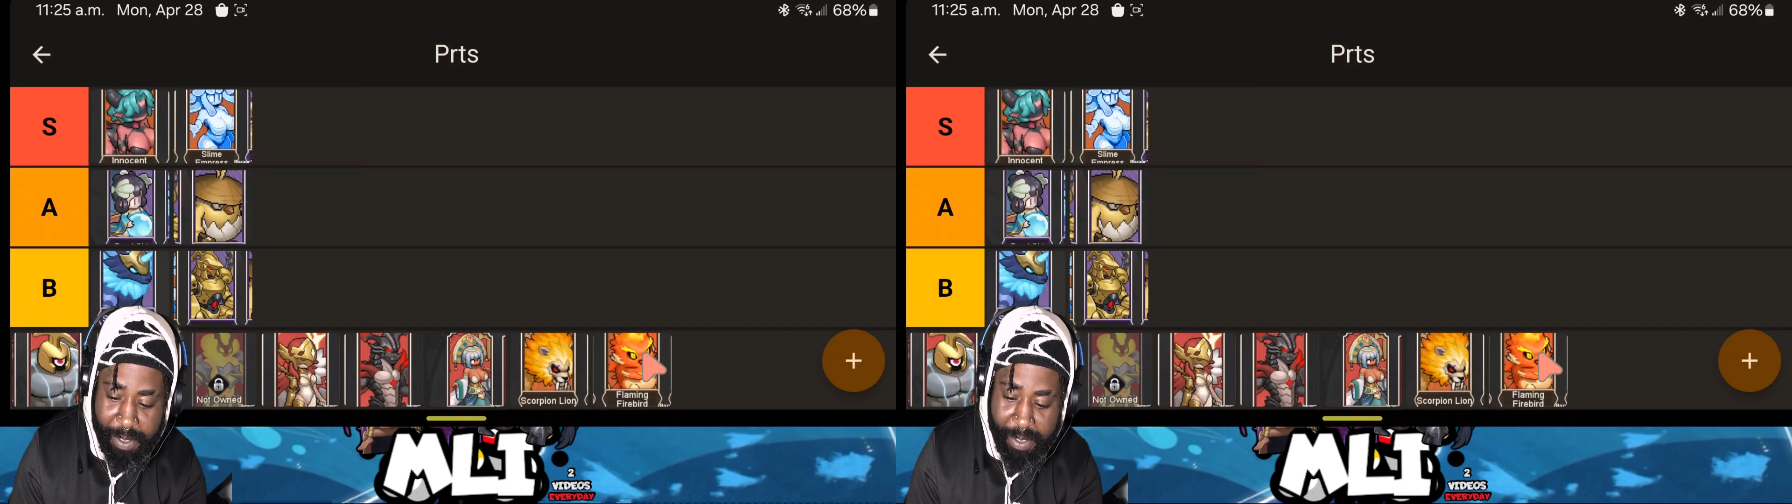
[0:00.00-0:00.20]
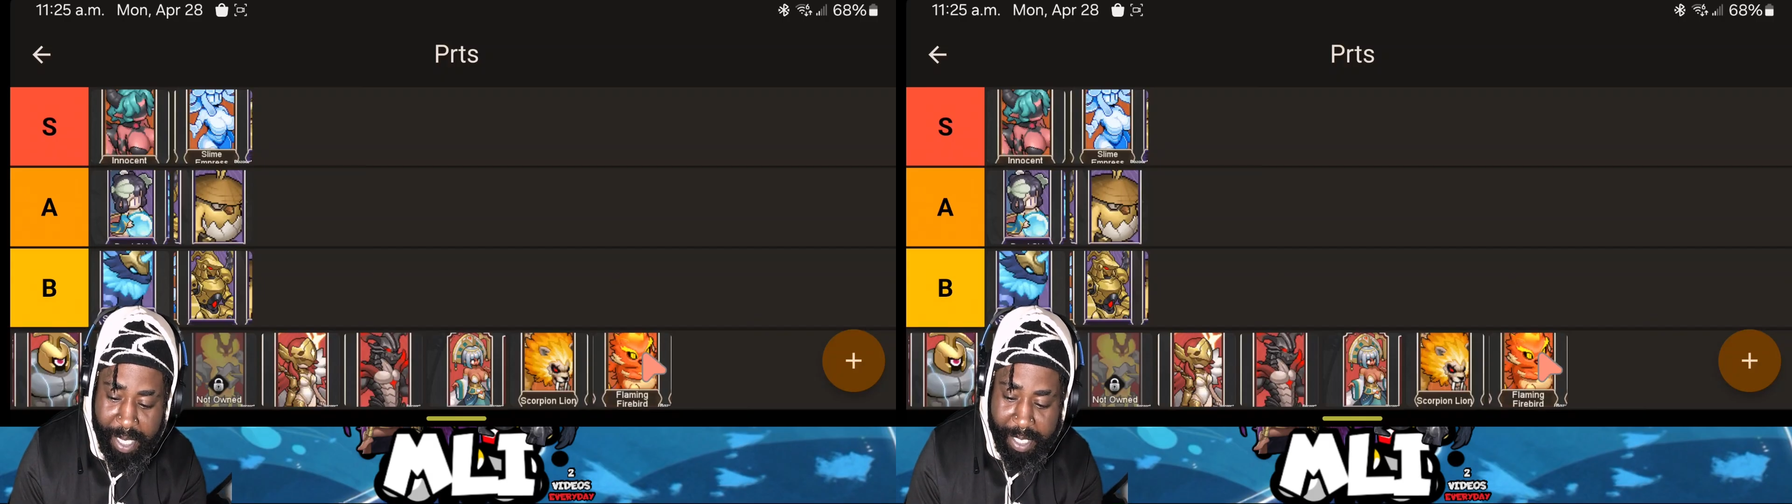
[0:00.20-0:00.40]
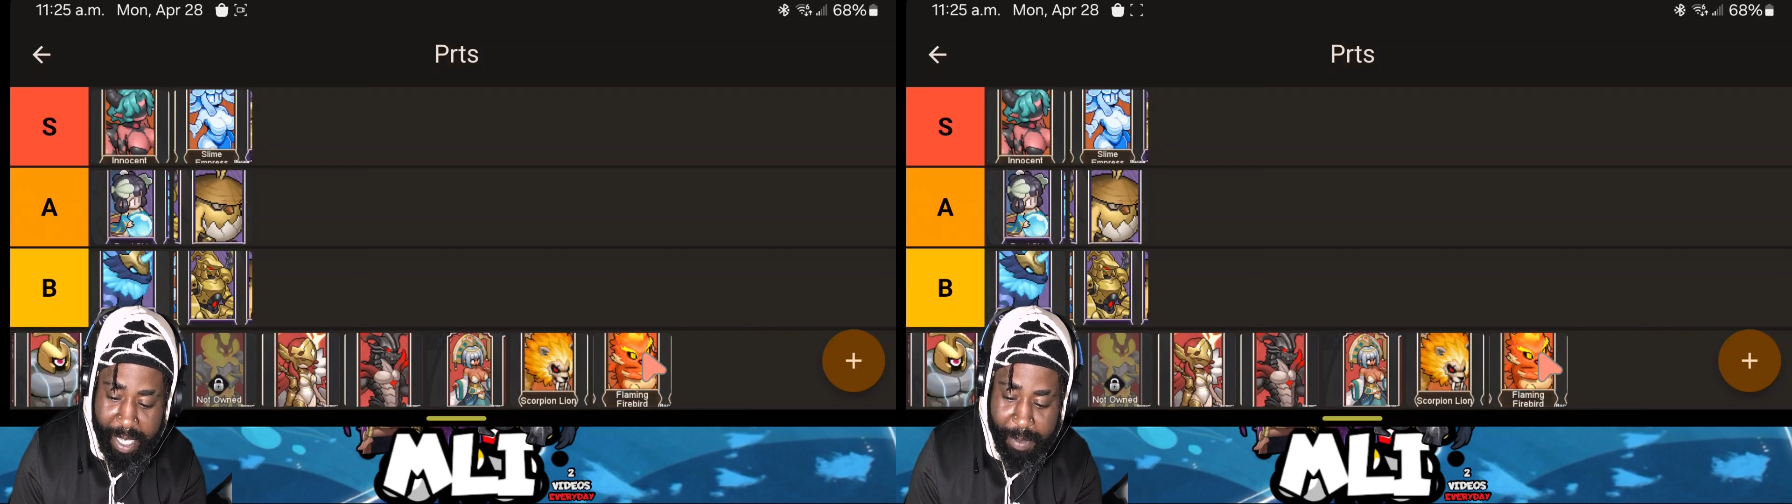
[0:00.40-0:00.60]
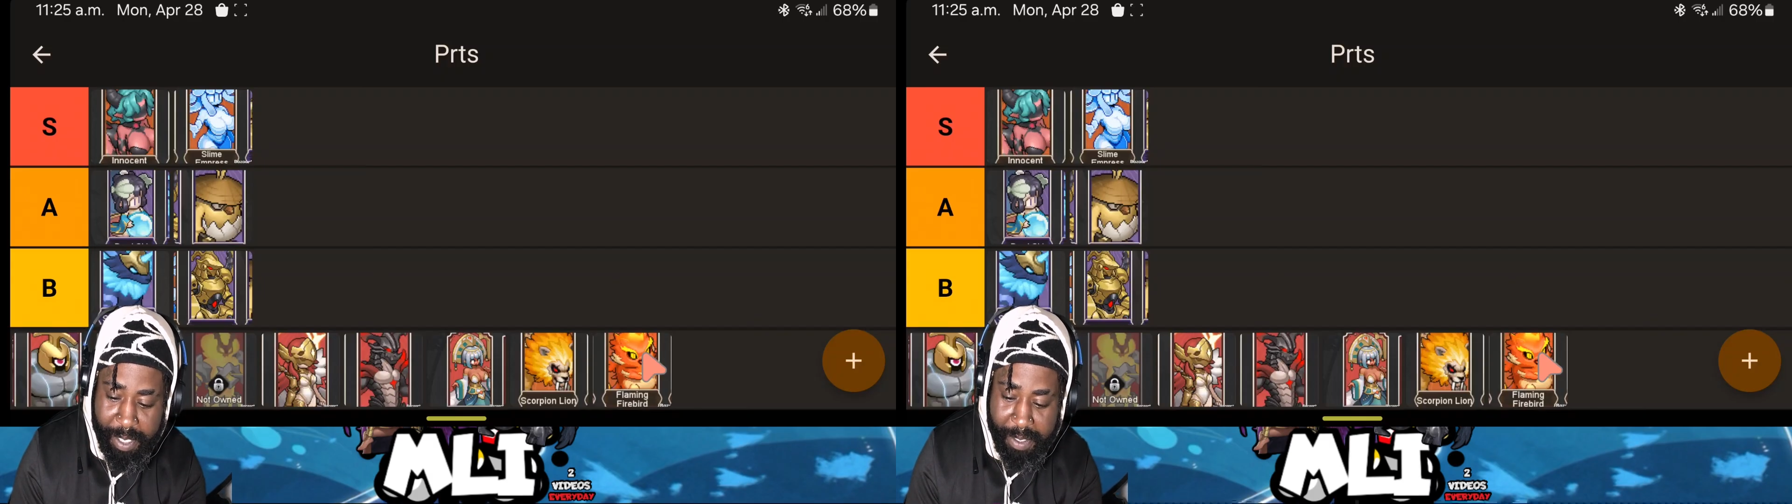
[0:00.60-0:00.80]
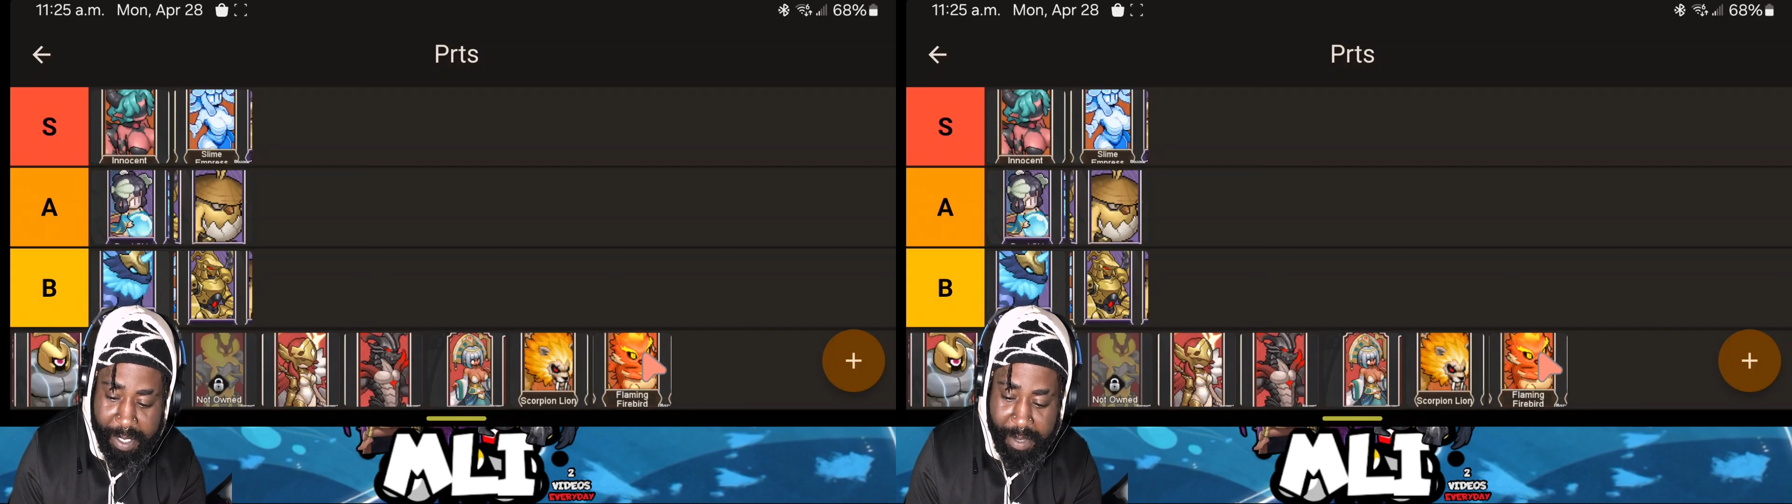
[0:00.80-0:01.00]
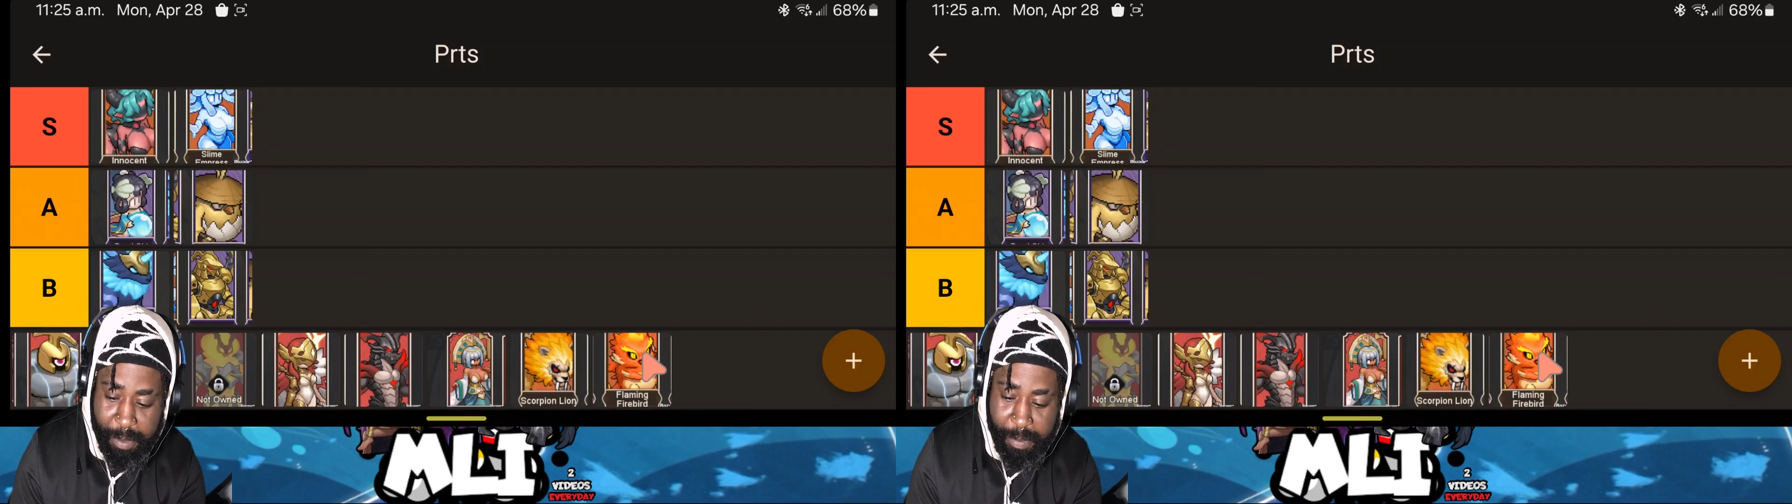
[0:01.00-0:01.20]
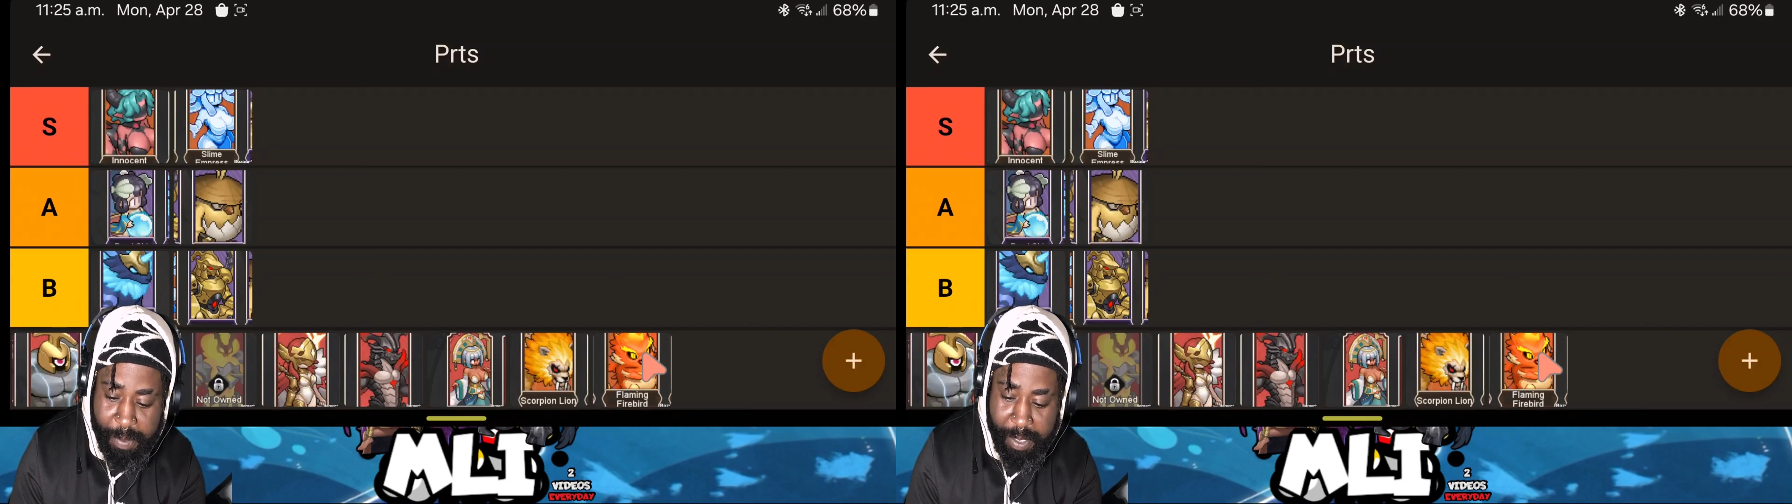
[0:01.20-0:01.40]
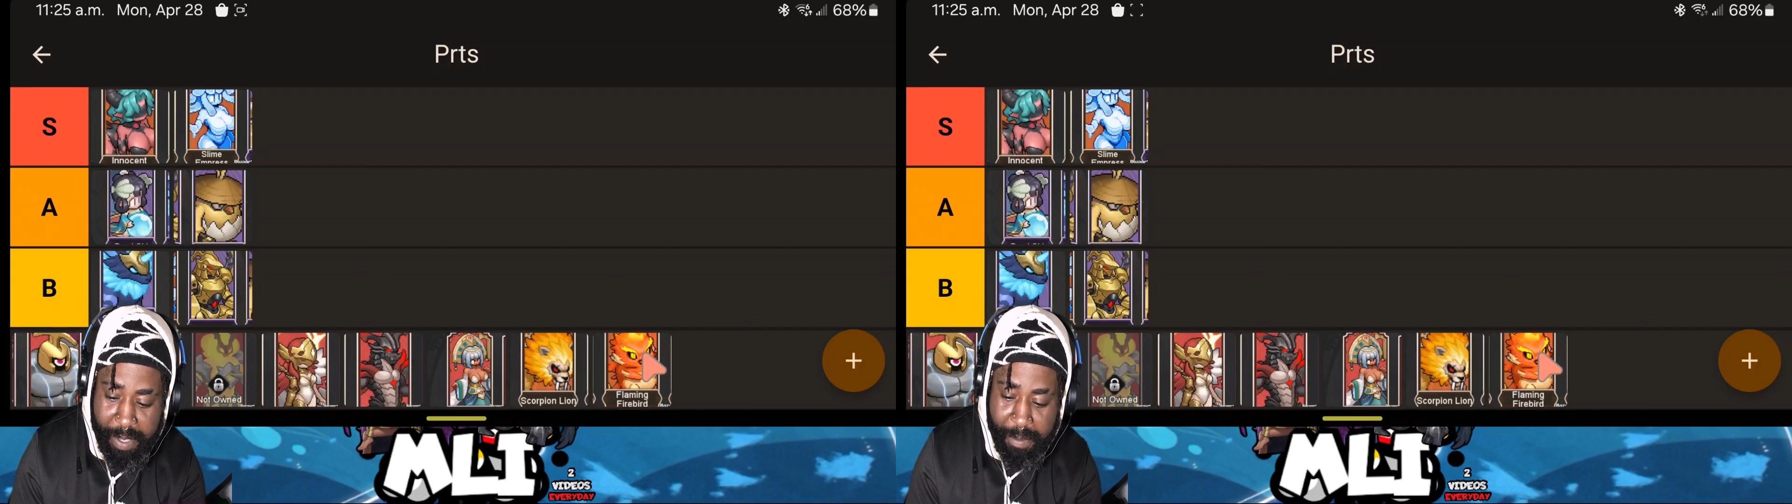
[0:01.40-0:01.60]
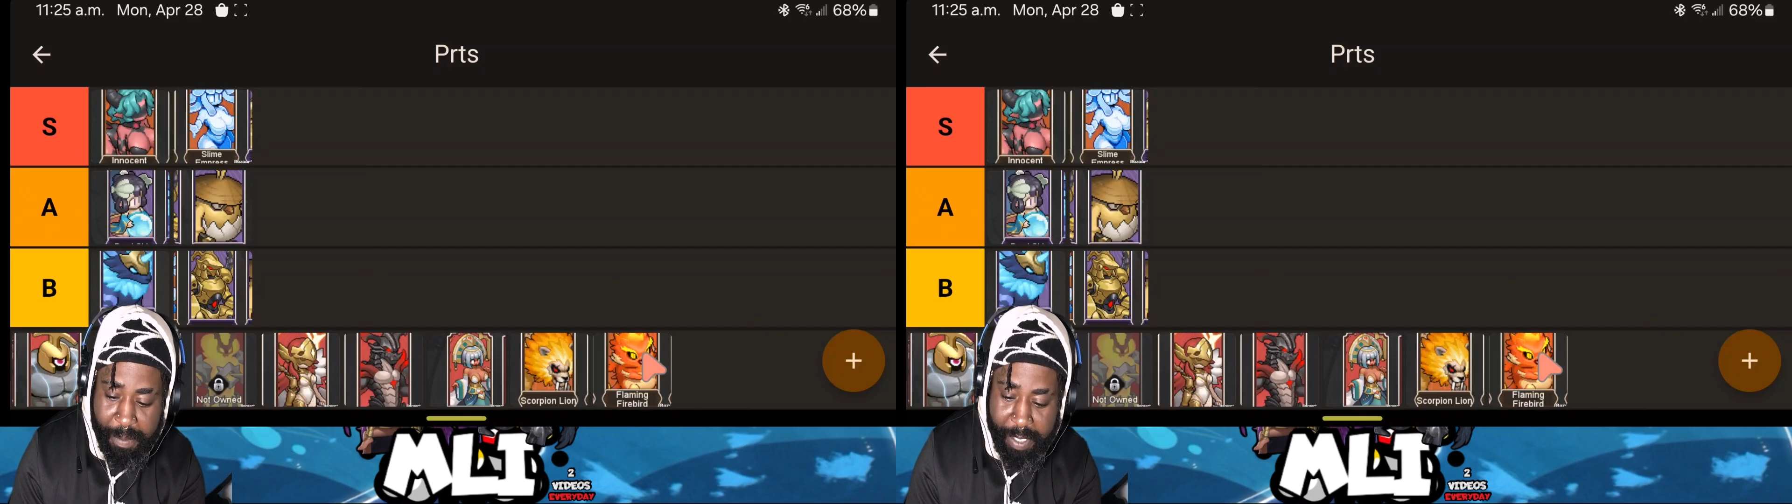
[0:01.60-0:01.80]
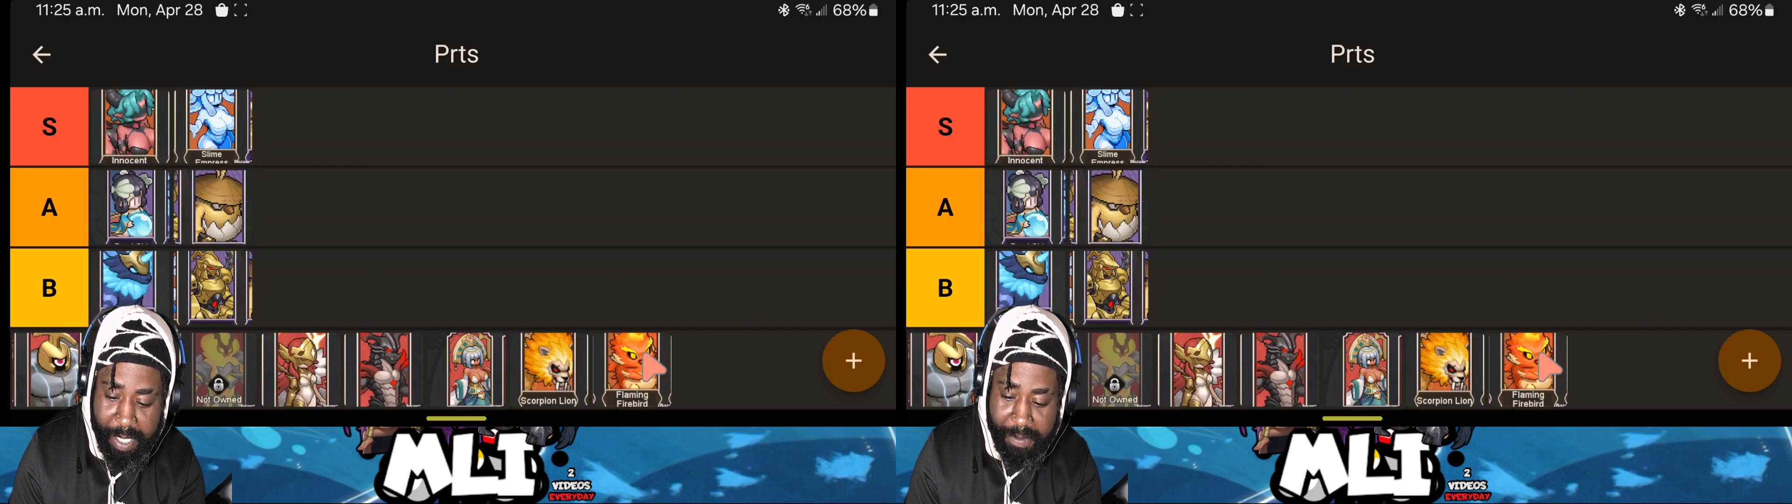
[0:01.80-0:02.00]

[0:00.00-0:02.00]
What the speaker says: So it takes damage equal to 77%